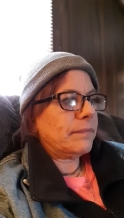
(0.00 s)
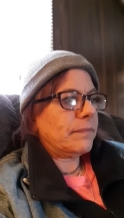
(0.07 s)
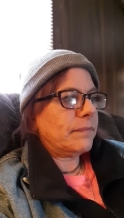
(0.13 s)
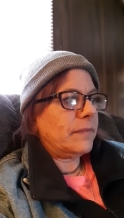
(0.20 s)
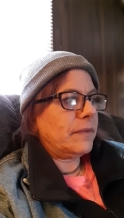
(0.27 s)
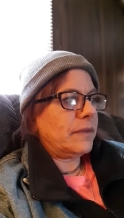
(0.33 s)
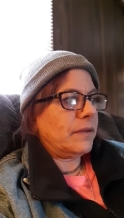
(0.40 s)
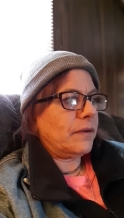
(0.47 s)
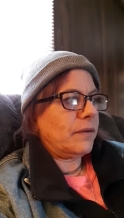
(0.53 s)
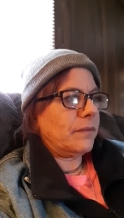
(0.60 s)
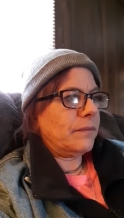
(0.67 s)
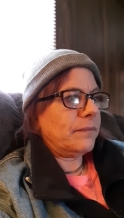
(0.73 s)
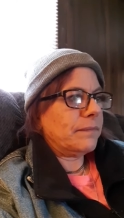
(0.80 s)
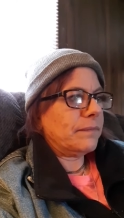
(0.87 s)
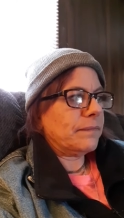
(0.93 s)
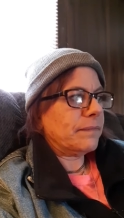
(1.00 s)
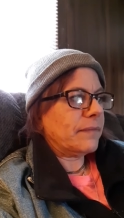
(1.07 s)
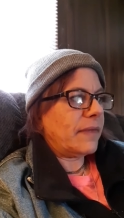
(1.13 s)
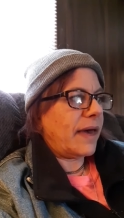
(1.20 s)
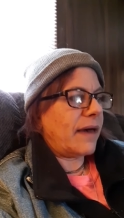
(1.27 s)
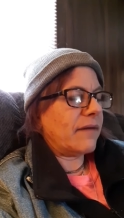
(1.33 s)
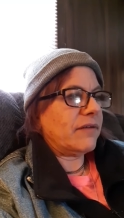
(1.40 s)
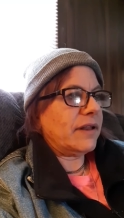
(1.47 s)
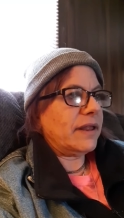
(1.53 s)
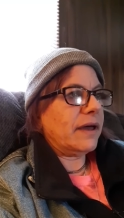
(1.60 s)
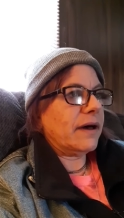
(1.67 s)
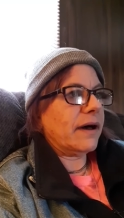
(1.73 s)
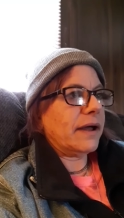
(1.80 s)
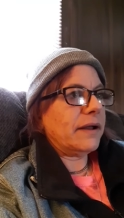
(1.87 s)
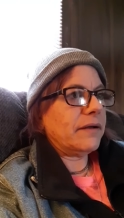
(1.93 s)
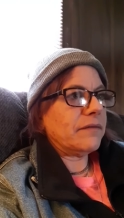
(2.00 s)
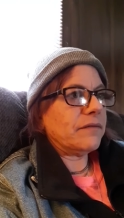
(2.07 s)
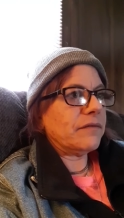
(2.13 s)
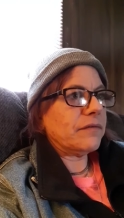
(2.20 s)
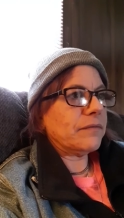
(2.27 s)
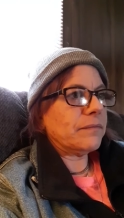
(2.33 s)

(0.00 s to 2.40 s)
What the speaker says: you know, have any kind of